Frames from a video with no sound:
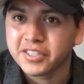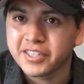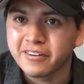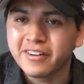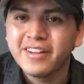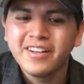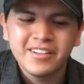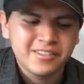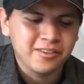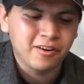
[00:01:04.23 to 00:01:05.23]
here.
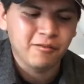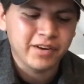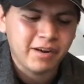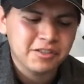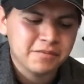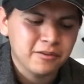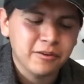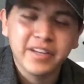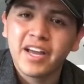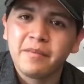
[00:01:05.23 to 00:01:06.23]
So when I was
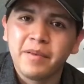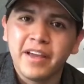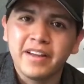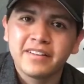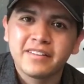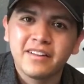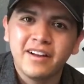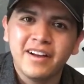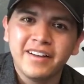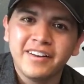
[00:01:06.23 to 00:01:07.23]
learning how to paint,
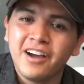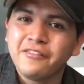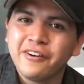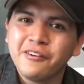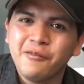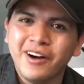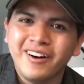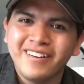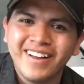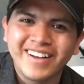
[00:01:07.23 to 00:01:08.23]
not very
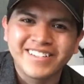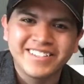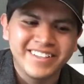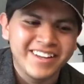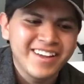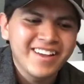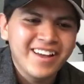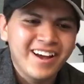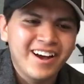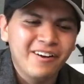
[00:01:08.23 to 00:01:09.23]
well actually,
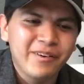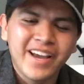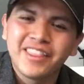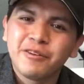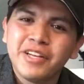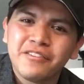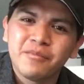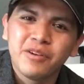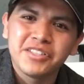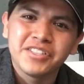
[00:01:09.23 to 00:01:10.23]
we had 3
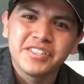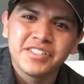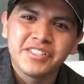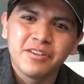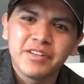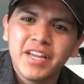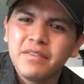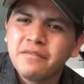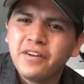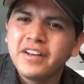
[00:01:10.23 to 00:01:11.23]
different brushes, and so to
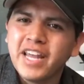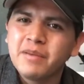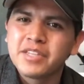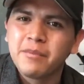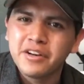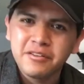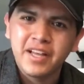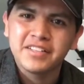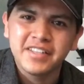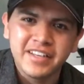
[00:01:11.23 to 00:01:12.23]
give them fun names, I'm going to do
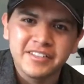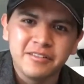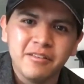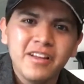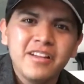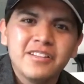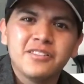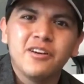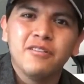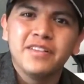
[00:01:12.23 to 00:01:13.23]
that today too.
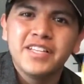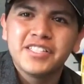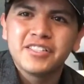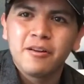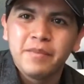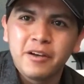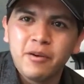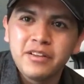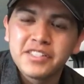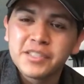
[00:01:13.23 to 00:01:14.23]
So this is our big
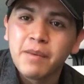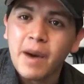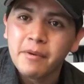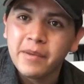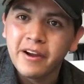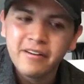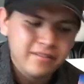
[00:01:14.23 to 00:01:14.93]
one, this is Papa Bear.